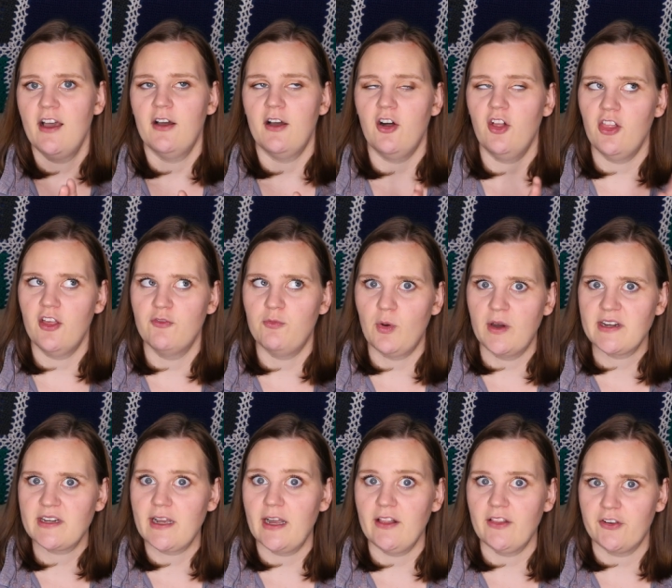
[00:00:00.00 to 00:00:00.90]
all of
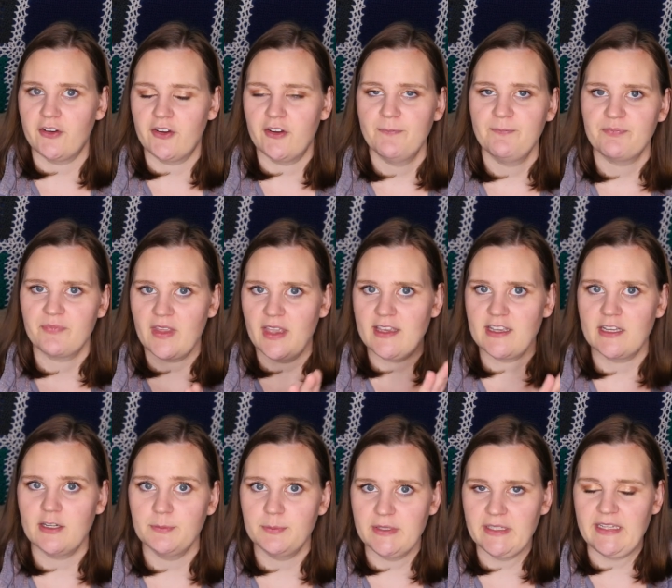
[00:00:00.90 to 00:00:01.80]
one color and
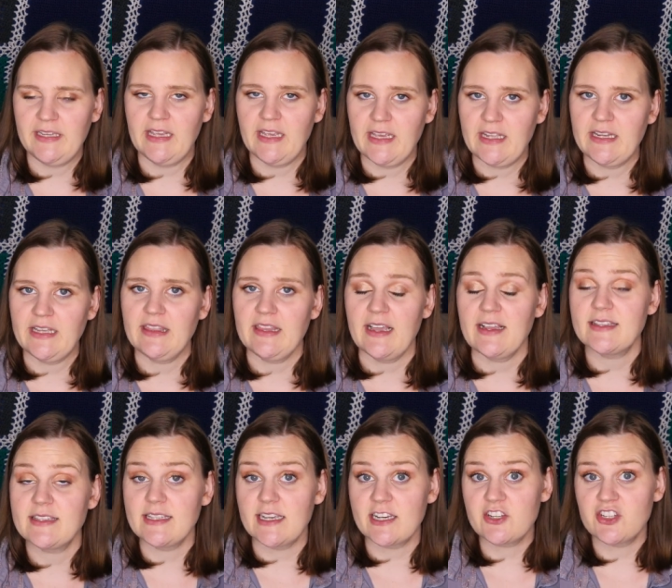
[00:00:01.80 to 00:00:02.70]
completing it in
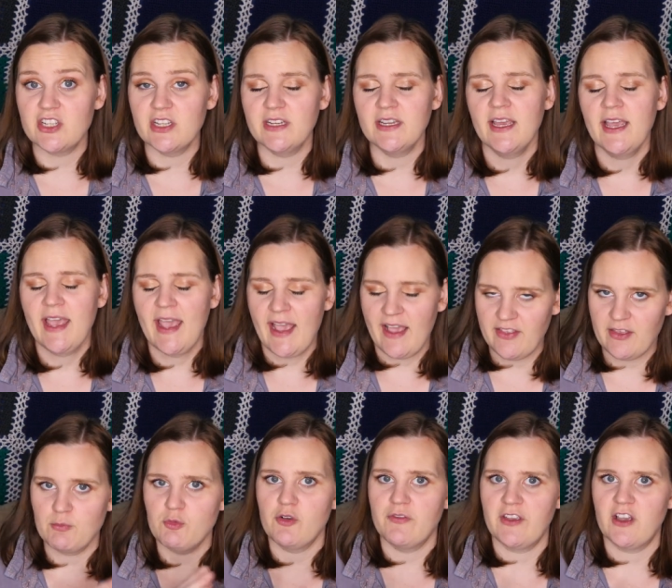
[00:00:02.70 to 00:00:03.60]
that section and
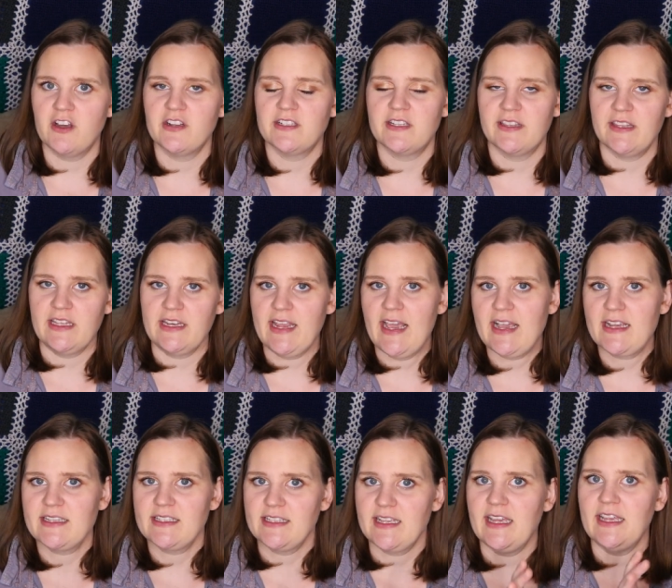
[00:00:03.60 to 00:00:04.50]
then moving on to the
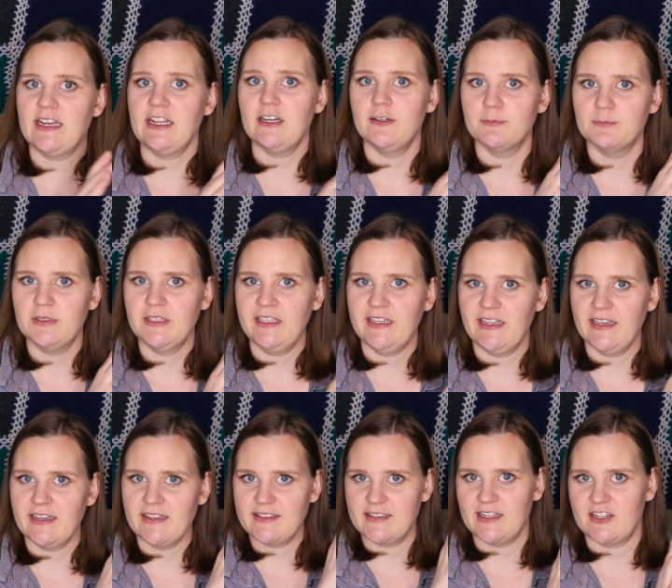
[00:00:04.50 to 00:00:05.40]
next and
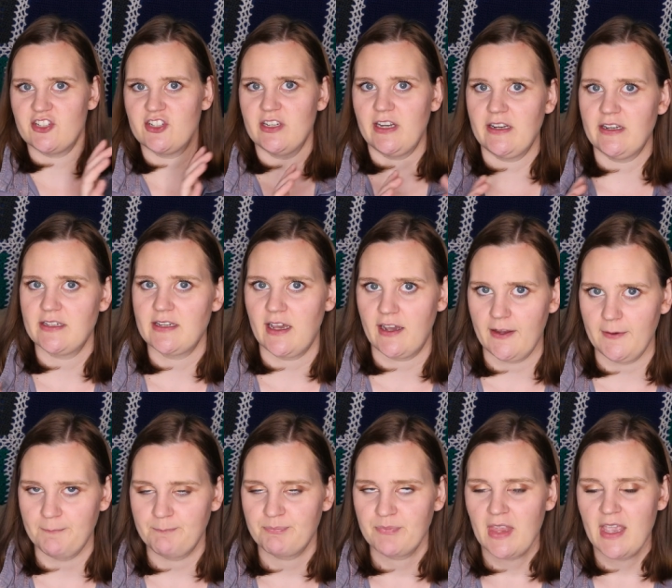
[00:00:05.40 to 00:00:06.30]
completing it section at a
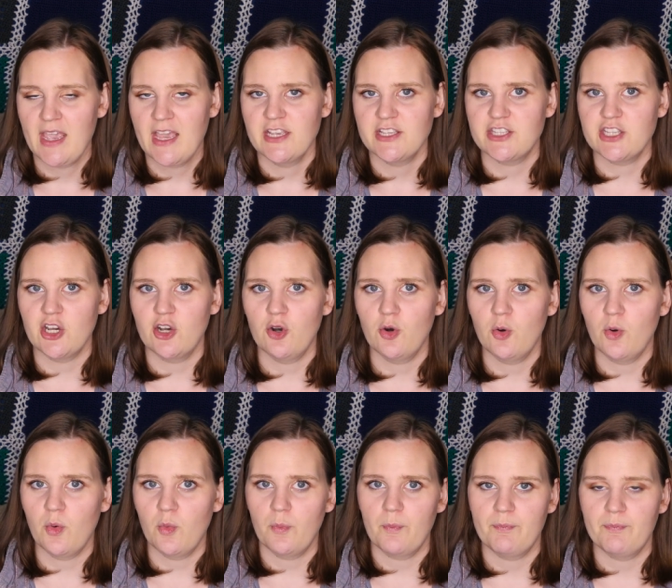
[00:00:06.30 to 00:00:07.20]
time.
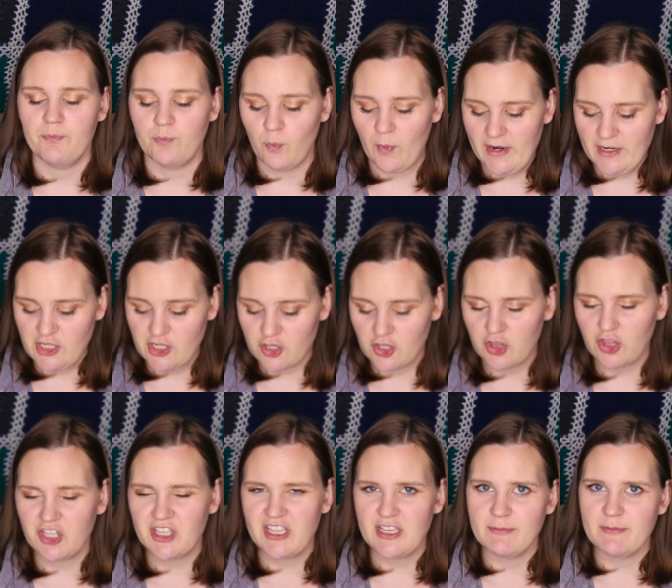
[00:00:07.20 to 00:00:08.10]
So when you're
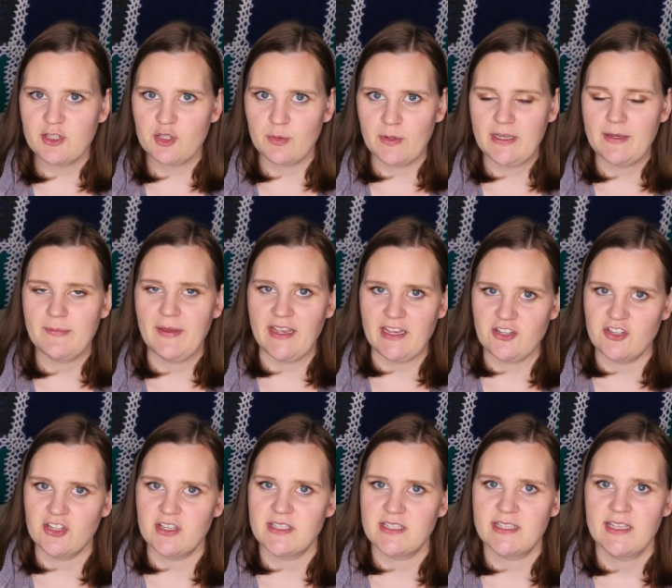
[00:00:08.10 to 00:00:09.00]
looking between
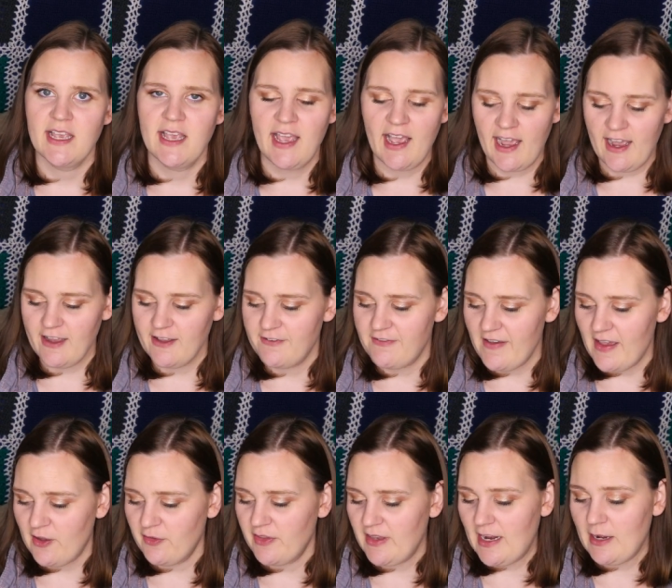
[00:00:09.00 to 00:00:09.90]
pages, I
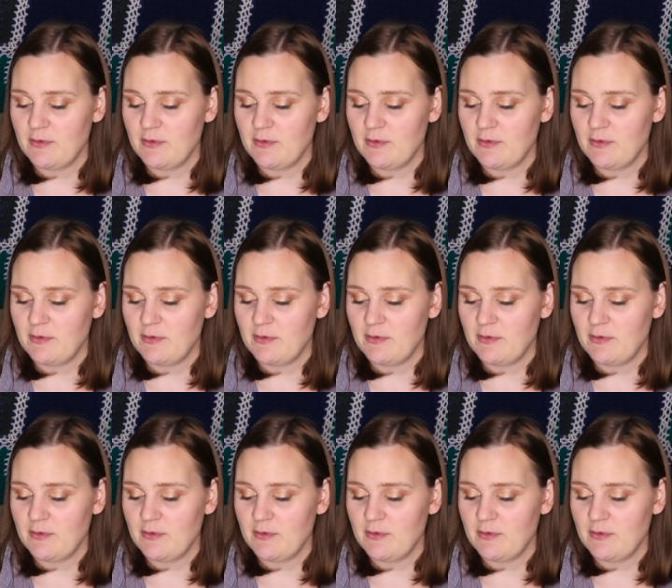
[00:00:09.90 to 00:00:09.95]
found that